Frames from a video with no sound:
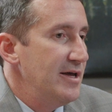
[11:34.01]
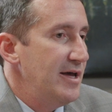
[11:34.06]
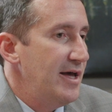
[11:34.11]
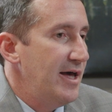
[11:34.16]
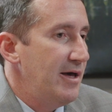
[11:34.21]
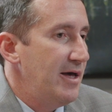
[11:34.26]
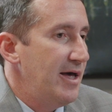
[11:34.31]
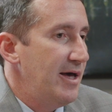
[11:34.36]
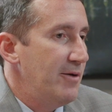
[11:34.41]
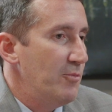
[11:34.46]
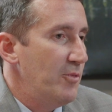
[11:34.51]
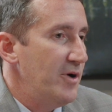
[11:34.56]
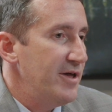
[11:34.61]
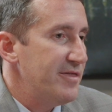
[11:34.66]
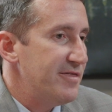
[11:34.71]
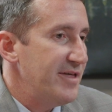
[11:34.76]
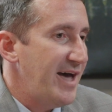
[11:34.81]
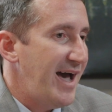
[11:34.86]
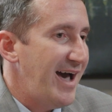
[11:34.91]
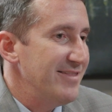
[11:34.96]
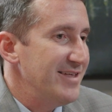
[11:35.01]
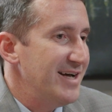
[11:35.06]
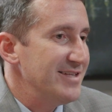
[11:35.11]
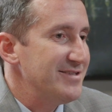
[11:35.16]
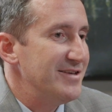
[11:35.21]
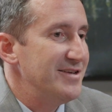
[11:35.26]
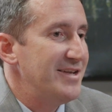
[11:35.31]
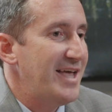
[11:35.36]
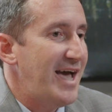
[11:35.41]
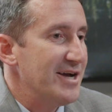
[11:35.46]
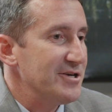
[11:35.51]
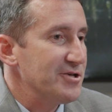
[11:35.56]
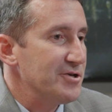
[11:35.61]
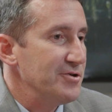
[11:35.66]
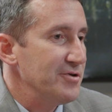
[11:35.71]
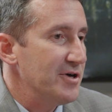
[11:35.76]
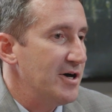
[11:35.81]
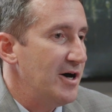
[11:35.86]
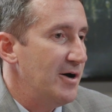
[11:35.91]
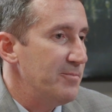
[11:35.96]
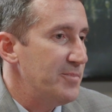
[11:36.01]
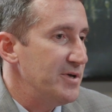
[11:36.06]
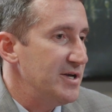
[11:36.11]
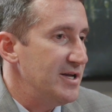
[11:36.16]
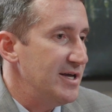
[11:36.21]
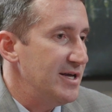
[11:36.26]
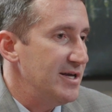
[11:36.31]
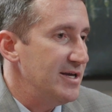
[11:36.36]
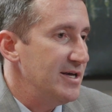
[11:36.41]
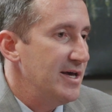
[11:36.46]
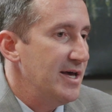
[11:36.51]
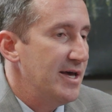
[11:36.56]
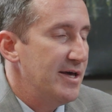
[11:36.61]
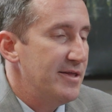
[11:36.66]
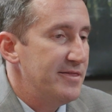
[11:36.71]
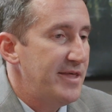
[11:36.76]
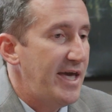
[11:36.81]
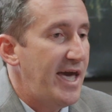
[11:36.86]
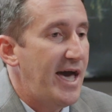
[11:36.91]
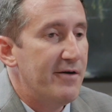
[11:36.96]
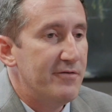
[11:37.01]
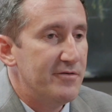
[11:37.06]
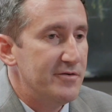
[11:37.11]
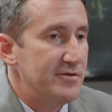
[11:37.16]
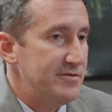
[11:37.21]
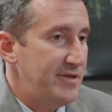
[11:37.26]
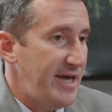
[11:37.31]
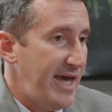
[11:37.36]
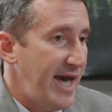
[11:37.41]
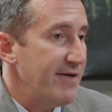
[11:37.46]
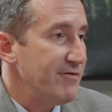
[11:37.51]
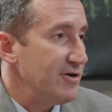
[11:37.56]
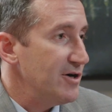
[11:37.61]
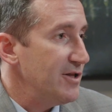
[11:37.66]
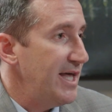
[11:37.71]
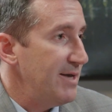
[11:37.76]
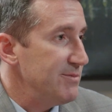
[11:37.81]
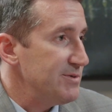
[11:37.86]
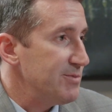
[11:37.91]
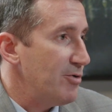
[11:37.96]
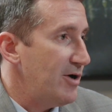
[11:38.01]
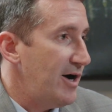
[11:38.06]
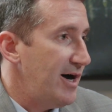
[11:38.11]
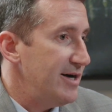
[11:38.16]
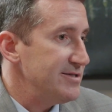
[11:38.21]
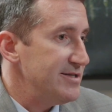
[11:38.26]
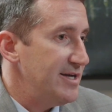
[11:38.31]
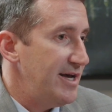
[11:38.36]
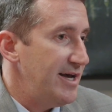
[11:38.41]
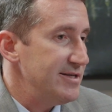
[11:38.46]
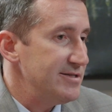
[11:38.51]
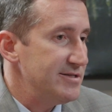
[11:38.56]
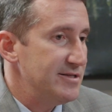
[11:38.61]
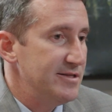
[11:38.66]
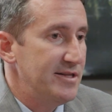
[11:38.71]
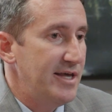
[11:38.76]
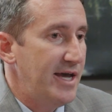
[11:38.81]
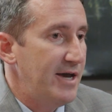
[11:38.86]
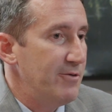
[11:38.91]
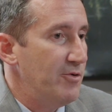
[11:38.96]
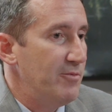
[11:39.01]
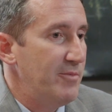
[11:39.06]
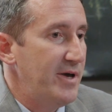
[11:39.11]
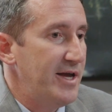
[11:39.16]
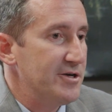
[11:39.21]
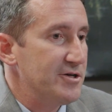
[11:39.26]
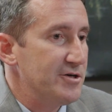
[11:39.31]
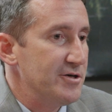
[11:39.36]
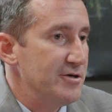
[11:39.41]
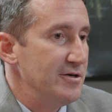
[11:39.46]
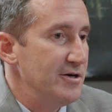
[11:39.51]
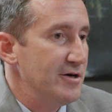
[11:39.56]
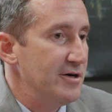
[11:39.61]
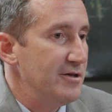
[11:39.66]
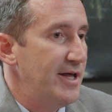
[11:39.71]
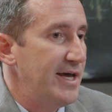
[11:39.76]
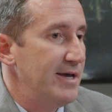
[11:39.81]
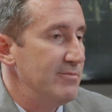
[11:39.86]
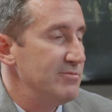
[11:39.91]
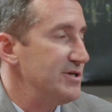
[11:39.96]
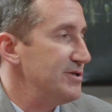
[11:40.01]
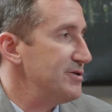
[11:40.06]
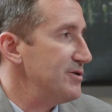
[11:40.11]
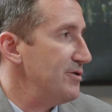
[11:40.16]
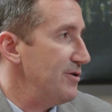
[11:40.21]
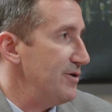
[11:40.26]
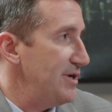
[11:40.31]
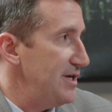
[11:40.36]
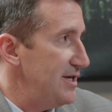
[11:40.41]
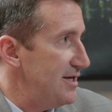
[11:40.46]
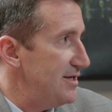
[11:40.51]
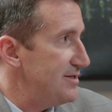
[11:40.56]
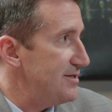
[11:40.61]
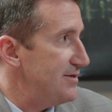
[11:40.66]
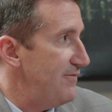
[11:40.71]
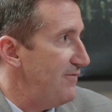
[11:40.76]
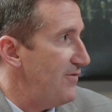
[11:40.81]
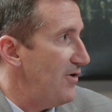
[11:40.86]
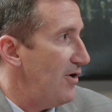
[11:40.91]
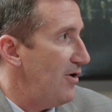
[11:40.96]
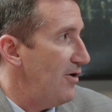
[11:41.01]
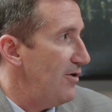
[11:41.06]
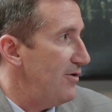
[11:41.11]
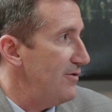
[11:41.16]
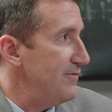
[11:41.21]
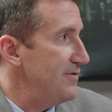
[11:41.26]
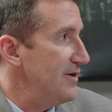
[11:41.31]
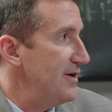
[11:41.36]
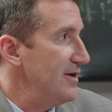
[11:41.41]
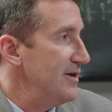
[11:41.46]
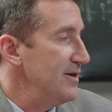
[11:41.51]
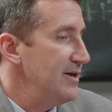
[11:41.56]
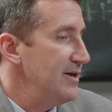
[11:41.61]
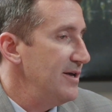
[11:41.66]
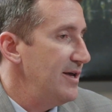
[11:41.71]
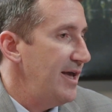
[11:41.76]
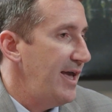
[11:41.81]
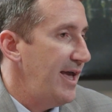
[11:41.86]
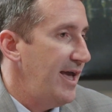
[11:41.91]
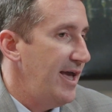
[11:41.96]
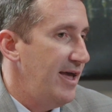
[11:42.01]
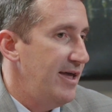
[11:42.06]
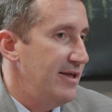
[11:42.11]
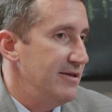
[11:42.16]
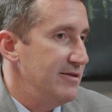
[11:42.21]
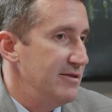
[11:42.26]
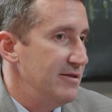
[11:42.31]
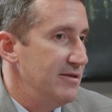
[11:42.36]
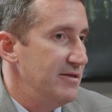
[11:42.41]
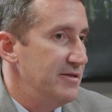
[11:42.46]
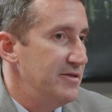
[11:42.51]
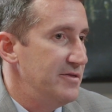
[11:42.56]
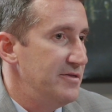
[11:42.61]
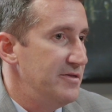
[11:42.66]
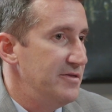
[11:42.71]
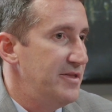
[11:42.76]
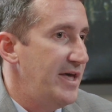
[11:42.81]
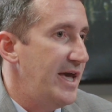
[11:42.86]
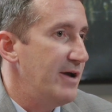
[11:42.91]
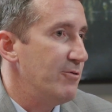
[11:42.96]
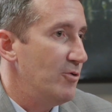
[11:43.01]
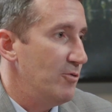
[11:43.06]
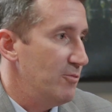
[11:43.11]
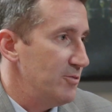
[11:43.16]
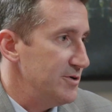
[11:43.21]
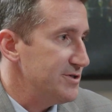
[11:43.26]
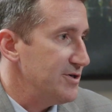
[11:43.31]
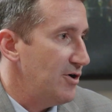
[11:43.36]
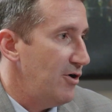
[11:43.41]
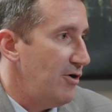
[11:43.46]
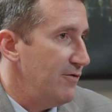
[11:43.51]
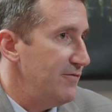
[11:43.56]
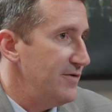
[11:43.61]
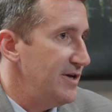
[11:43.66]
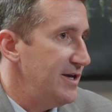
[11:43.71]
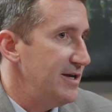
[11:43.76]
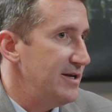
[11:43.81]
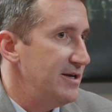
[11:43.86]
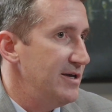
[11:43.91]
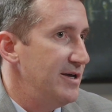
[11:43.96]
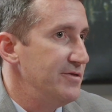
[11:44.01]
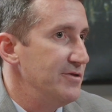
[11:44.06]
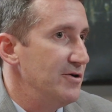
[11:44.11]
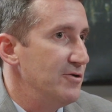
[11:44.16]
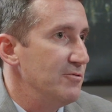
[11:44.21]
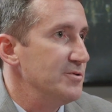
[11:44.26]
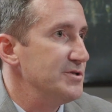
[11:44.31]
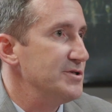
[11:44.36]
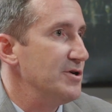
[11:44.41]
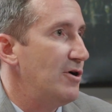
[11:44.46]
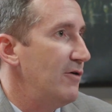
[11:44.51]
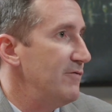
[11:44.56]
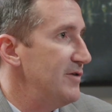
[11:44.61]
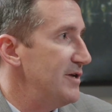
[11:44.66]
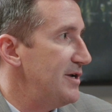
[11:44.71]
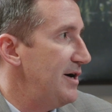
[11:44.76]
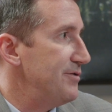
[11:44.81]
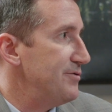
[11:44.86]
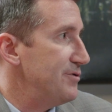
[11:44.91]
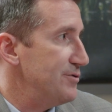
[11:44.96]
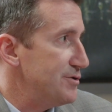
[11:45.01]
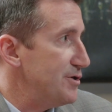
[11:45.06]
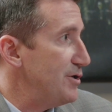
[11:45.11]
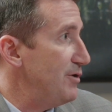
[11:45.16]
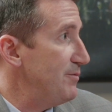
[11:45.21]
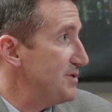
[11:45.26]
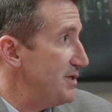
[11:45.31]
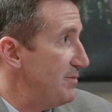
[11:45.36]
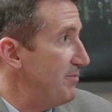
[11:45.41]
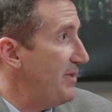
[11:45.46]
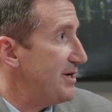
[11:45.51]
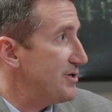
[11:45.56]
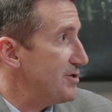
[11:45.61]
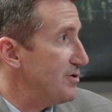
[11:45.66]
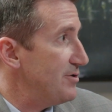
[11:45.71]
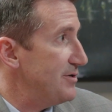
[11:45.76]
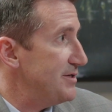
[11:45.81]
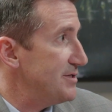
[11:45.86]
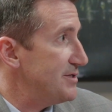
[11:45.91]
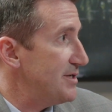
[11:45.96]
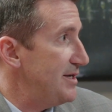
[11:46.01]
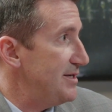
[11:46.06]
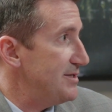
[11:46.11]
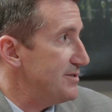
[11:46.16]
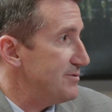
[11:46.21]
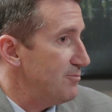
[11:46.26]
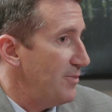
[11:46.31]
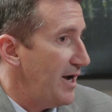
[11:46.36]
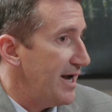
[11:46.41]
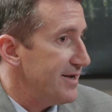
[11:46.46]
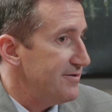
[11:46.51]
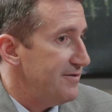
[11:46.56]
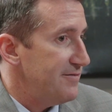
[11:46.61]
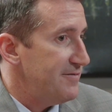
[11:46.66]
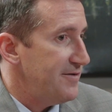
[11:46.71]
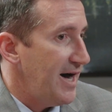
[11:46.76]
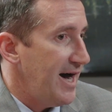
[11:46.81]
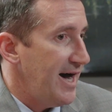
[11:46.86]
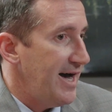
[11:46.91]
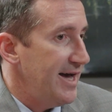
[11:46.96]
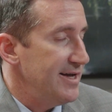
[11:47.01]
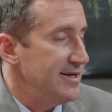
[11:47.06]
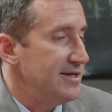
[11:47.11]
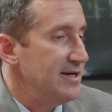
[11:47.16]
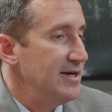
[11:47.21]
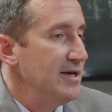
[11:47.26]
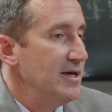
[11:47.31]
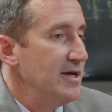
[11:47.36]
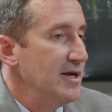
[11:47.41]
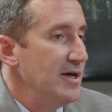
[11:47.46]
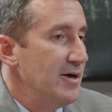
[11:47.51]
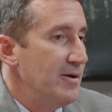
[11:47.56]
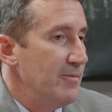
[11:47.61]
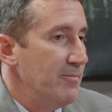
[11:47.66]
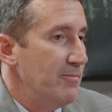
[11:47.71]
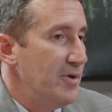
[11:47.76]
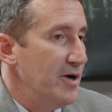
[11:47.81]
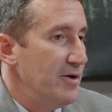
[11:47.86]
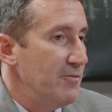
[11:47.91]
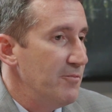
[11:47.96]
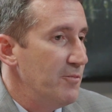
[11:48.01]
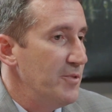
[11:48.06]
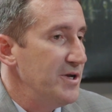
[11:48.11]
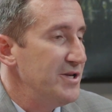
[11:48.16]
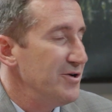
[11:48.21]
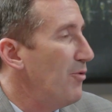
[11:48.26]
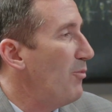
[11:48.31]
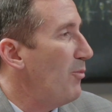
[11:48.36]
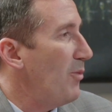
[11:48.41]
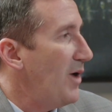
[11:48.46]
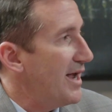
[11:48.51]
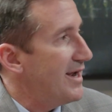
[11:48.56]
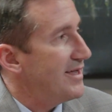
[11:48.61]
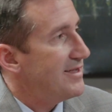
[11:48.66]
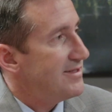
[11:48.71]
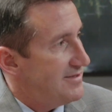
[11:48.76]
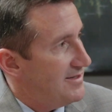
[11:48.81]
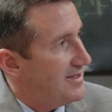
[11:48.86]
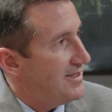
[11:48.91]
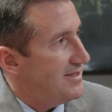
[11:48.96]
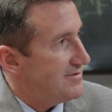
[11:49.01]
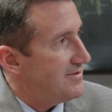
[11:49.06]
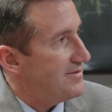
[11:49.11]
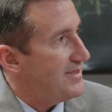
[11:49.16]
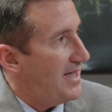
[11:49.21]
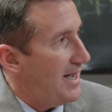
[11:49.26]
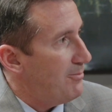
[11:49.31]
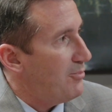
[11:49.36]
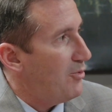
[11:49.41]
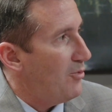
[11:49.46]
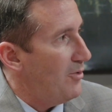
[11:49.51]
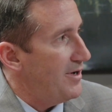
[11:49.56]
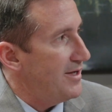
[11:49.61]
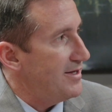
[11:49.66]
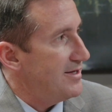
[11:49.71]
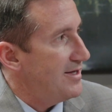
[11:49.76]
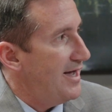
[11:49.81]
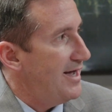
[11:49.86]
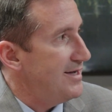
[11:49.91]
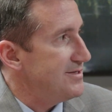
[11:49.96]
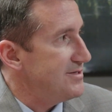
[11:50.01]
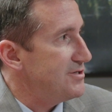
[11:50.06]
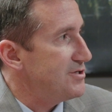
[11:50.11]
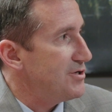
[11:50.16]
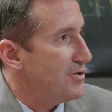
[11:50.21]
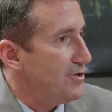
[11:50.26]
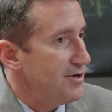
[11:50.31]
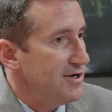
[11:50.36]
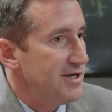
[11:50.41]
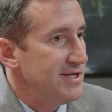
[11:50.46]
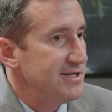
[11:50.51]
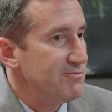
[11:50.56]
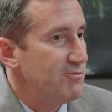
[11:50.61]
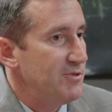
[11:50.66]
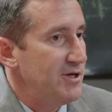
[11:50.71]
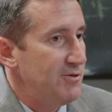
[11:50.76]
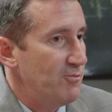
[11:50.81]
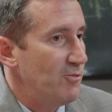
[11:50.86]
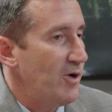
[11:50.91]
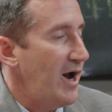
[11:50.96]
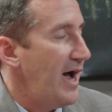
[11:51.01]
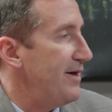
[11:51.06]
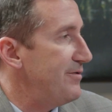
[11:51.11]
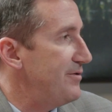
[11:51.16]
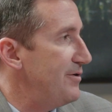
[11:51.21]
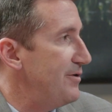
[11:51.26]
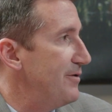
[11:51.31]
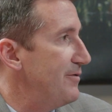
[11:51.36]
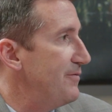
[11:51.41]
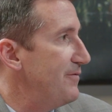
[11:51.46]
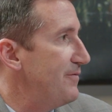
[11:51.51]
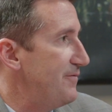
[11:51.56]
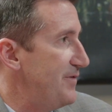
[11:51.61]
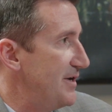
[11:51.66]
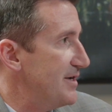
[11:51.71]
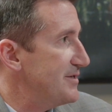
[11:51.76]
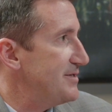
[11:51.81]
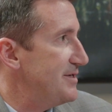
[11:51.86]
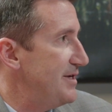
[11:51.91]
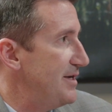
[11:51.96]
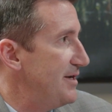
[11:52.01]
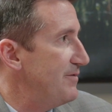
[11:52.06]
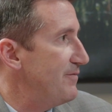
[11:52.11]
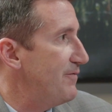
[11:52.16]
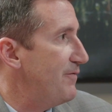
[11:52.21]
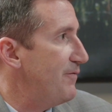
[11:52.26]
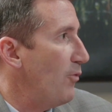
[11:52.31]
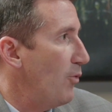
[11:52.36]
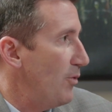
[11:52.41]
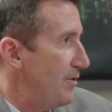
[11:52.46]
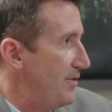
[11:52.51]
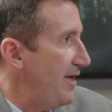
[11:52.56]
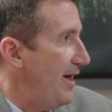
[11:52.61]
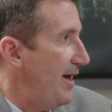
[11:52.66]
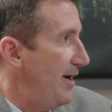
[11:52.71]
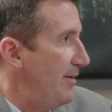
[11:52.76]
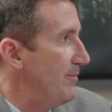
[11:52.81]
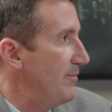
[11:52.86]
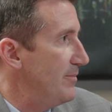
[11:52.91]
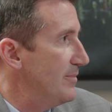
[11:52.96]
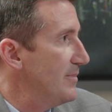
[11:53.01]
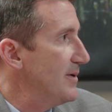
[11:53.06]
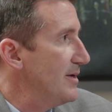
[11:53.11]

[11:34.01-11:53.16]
And with that, that's a national company. They have a claims process. They will make sure a claims attorney gets involved, and they will resolve it, and they'll resolve it on their terms to make sure it's rectified. But we don't want it to get to that point. As attorneys, we'd rather fix it for them.